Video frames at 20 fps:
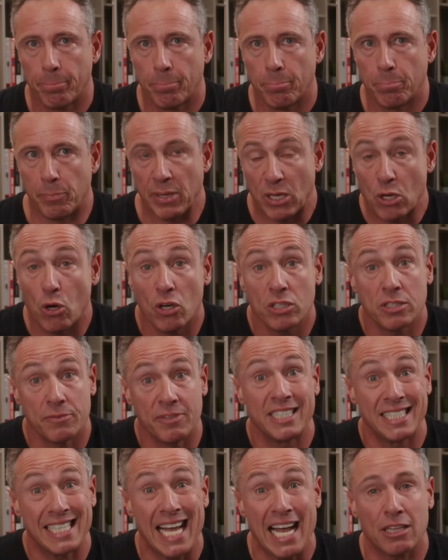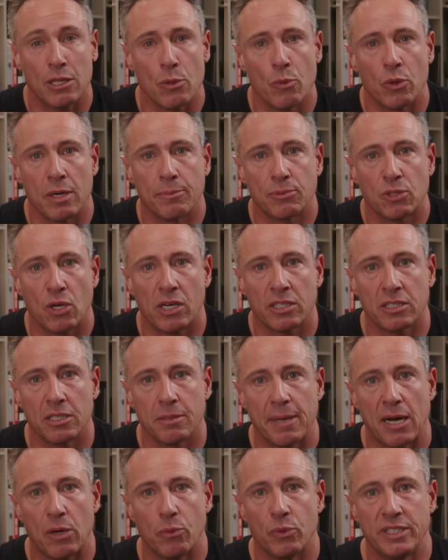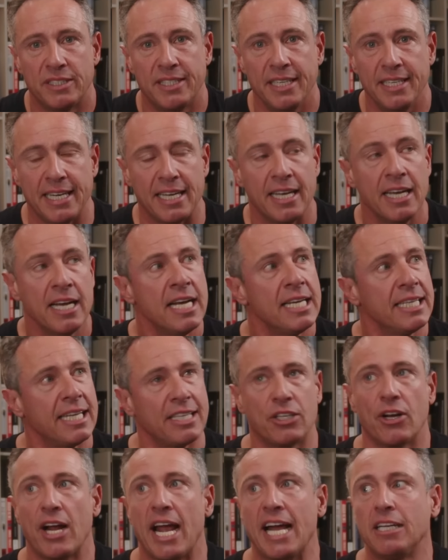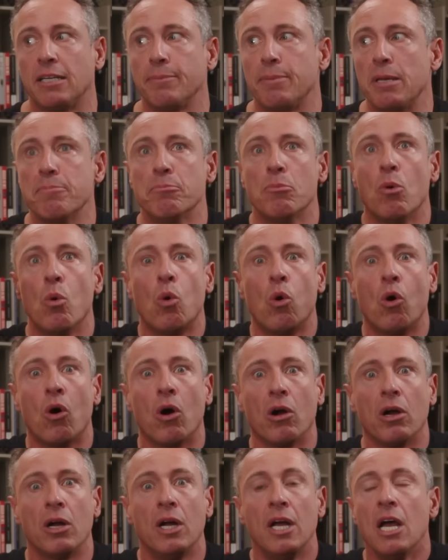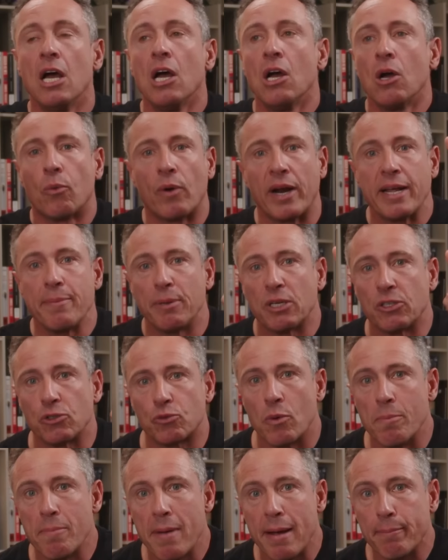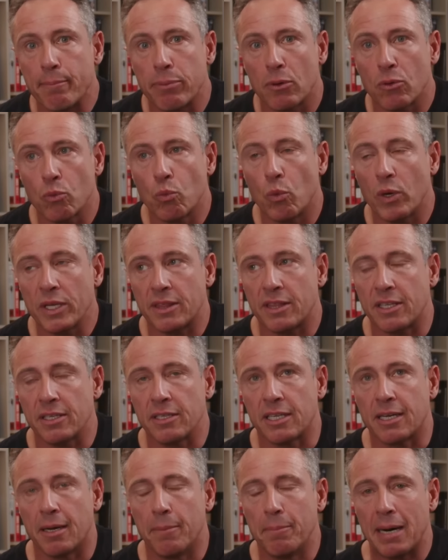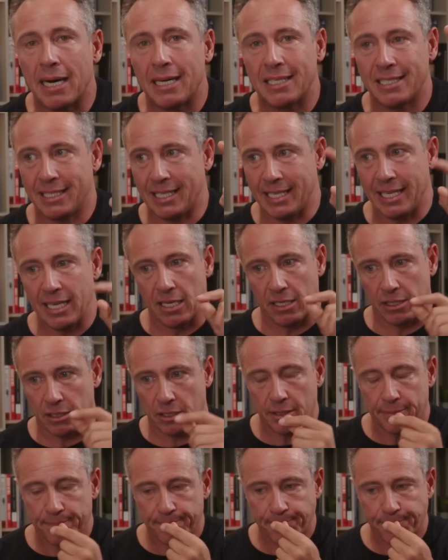because of exactly what I'm talking about with Diddy, that there had to be more, right? Because remember what the commodity is.